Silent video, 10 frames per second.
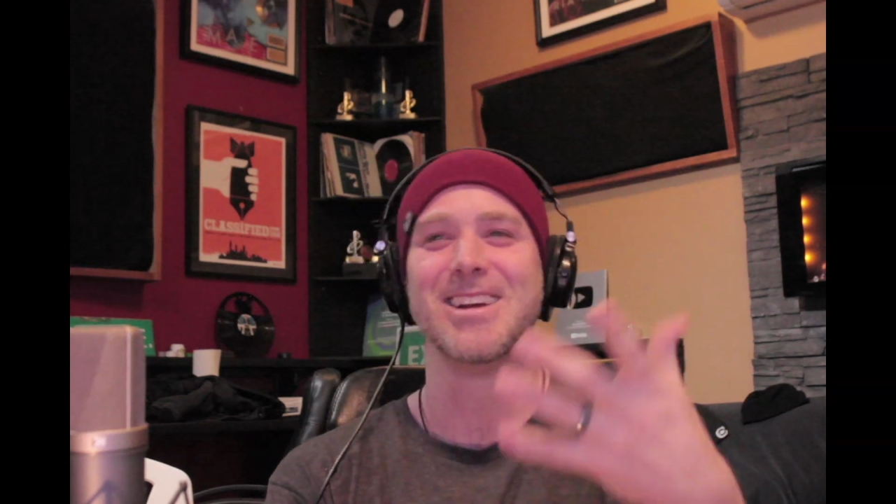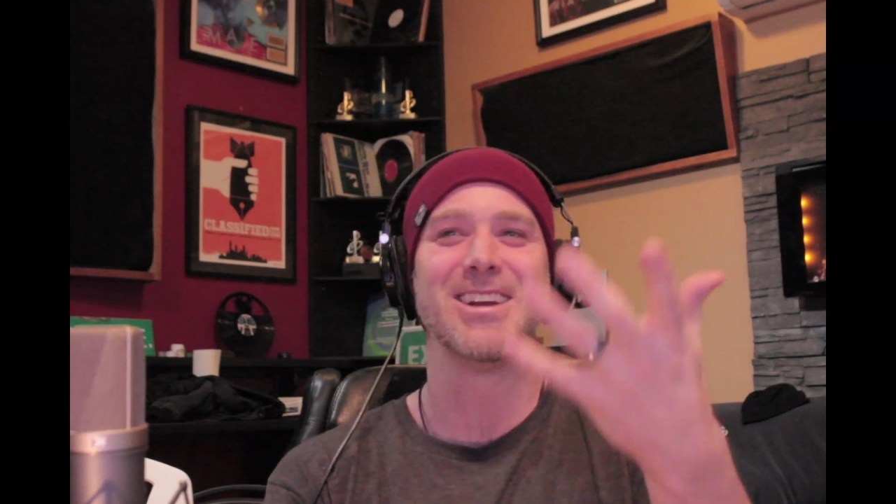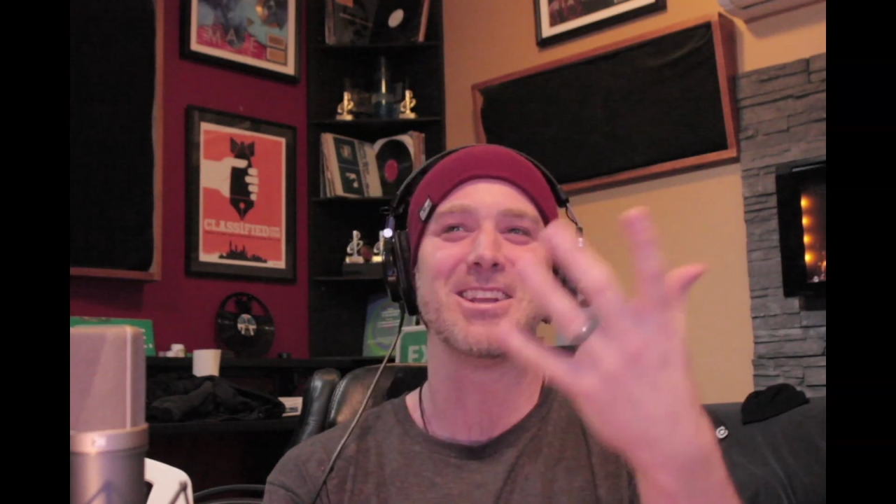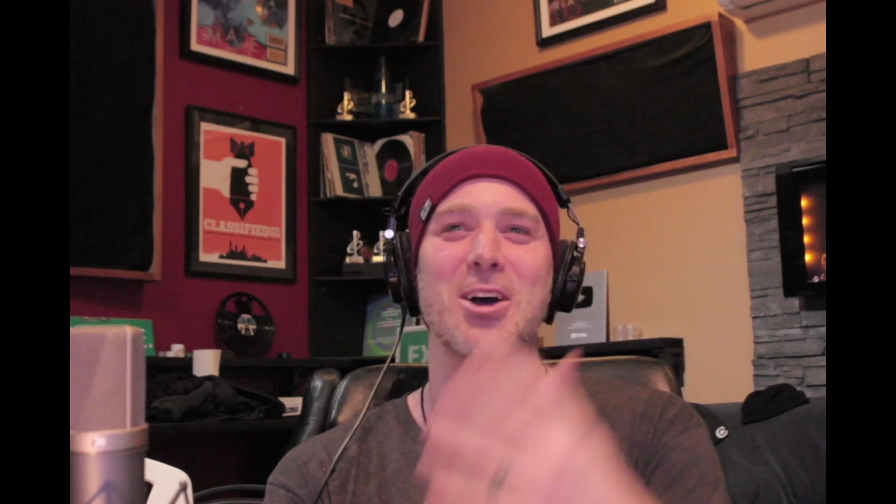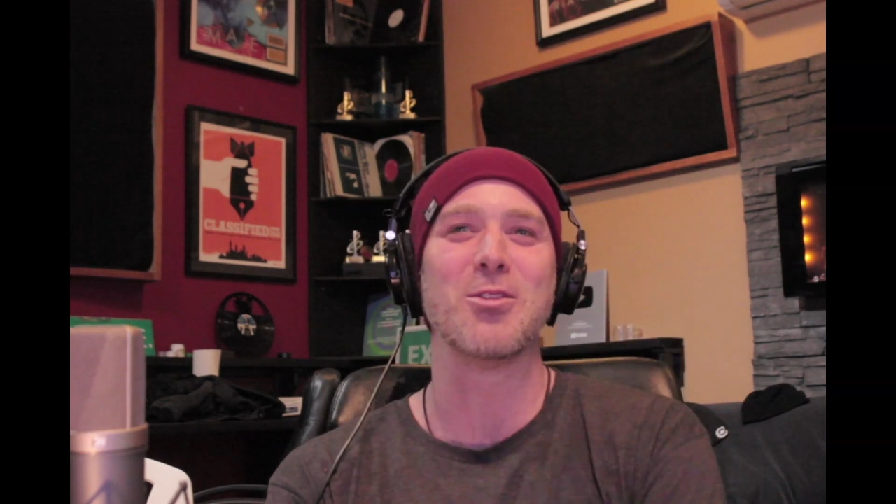
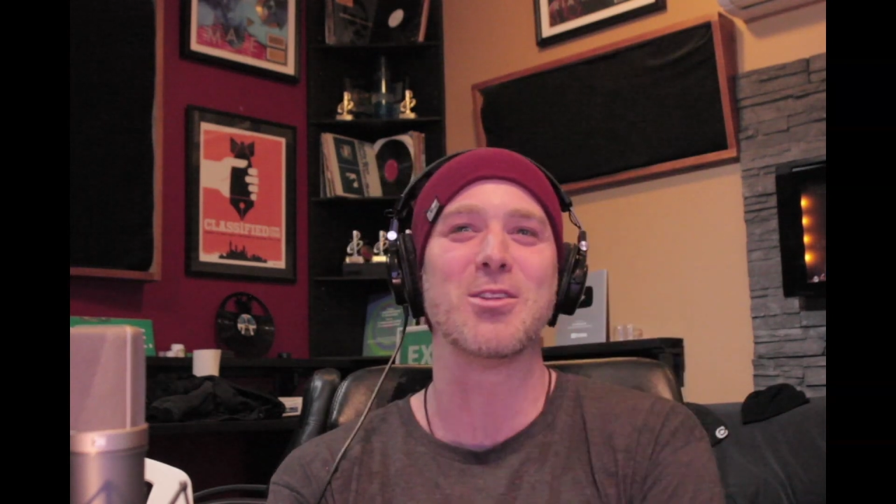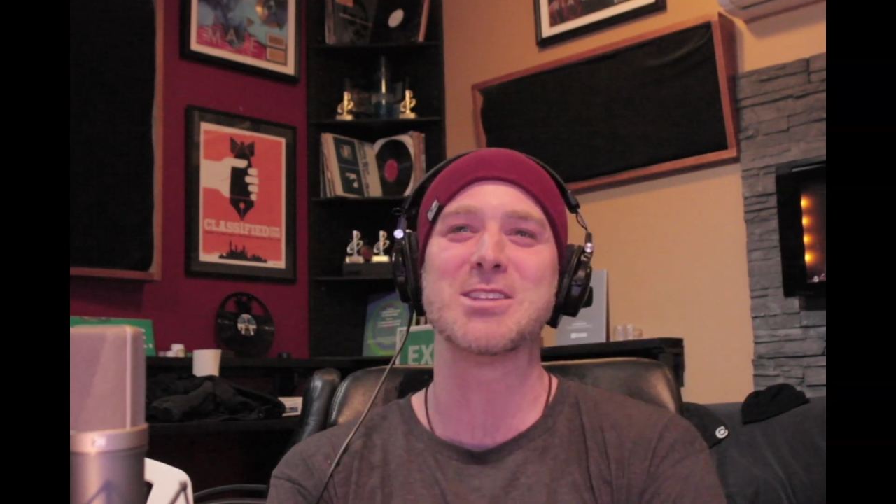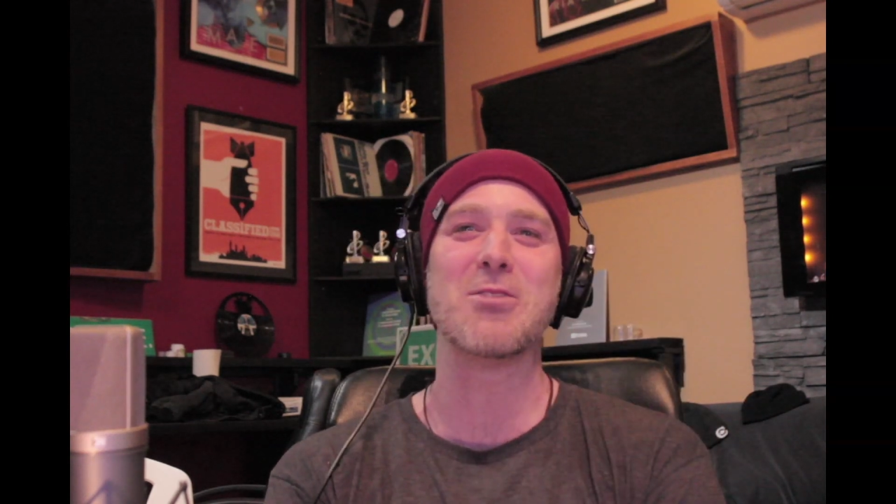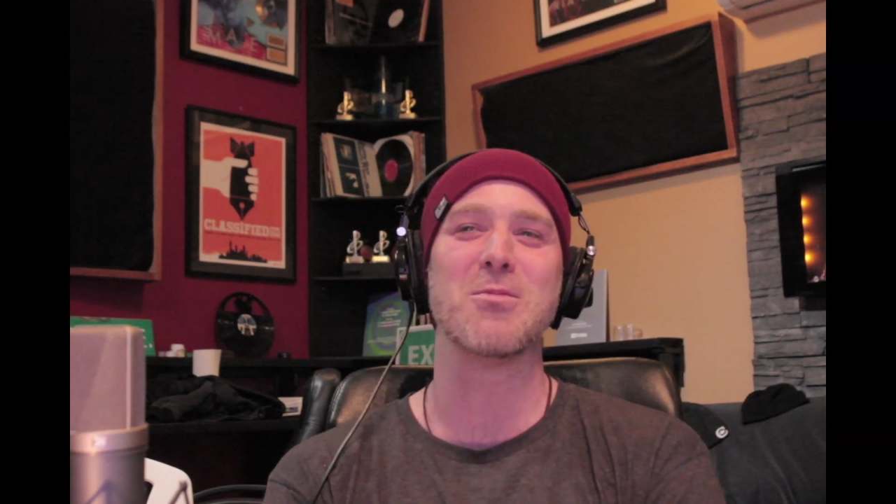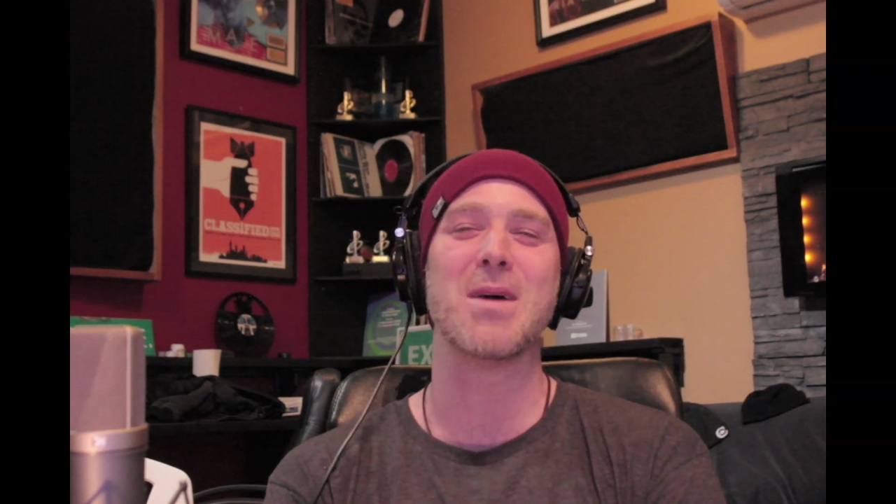you know, the
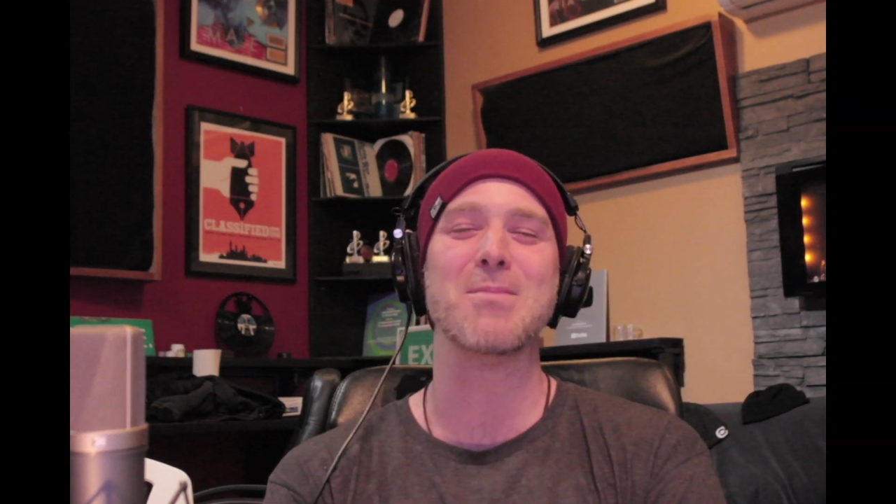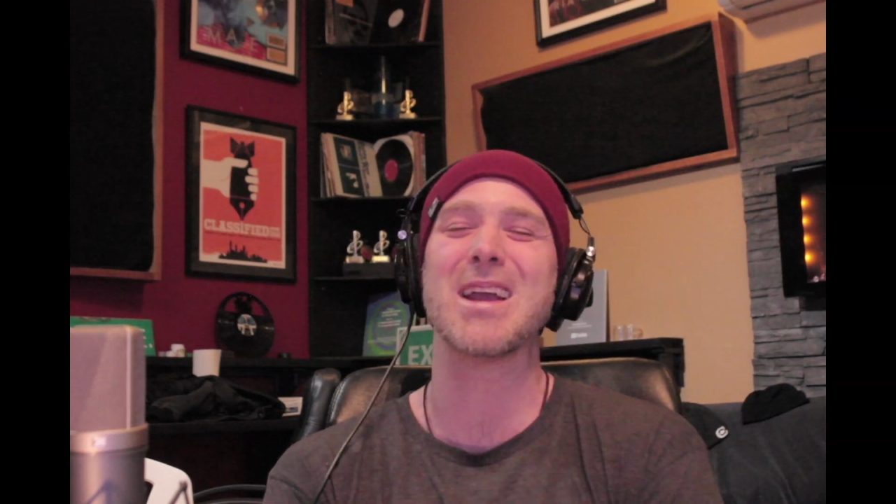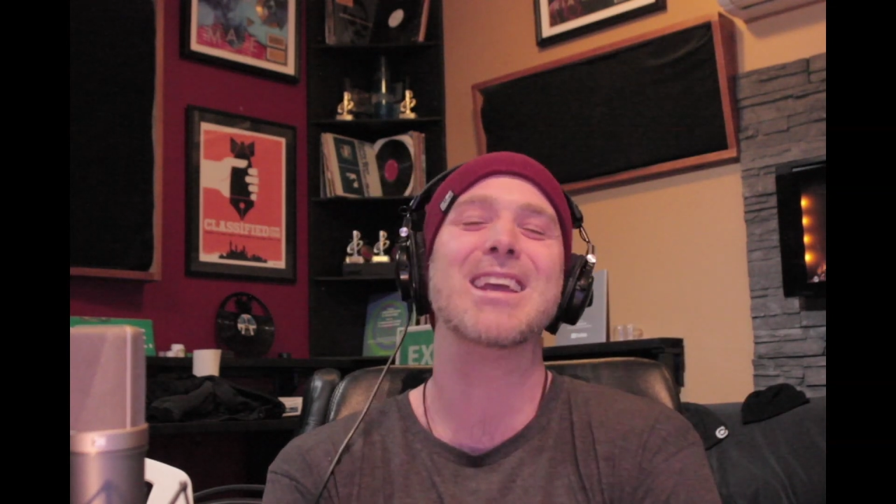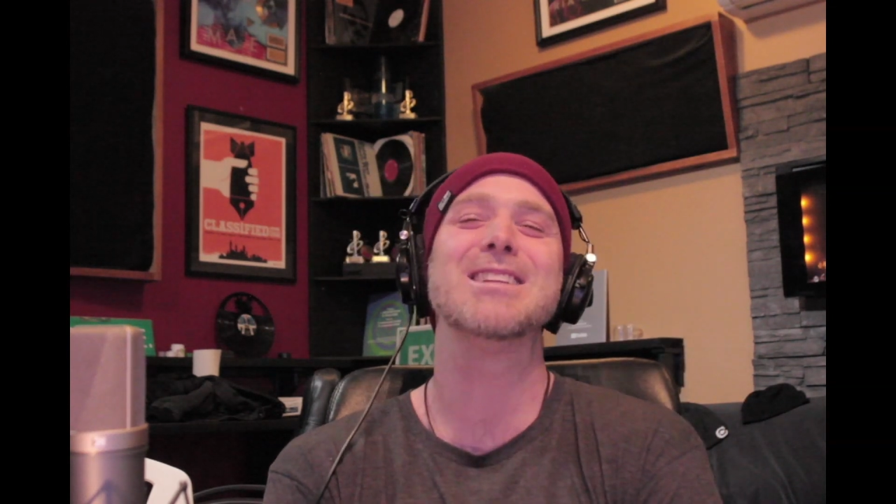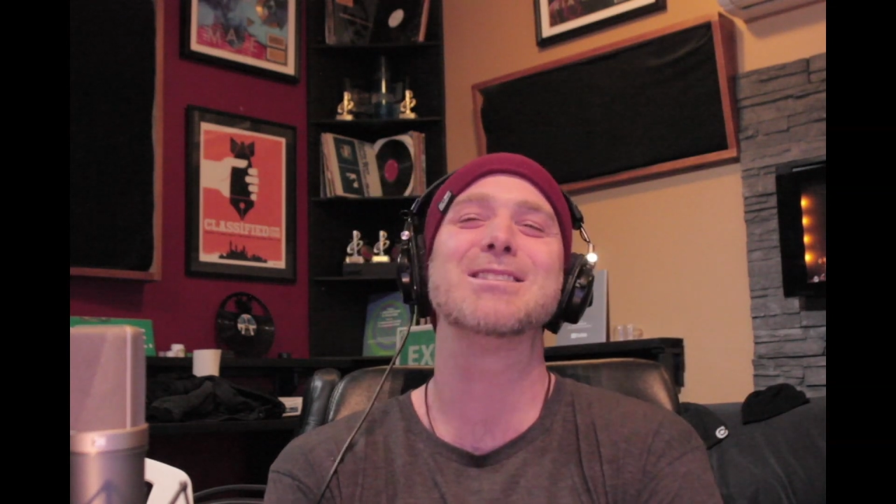same, my, my
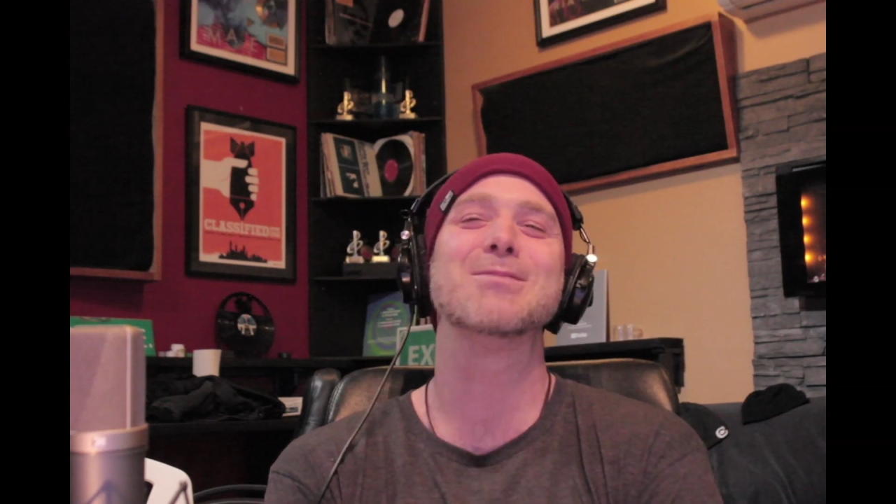kids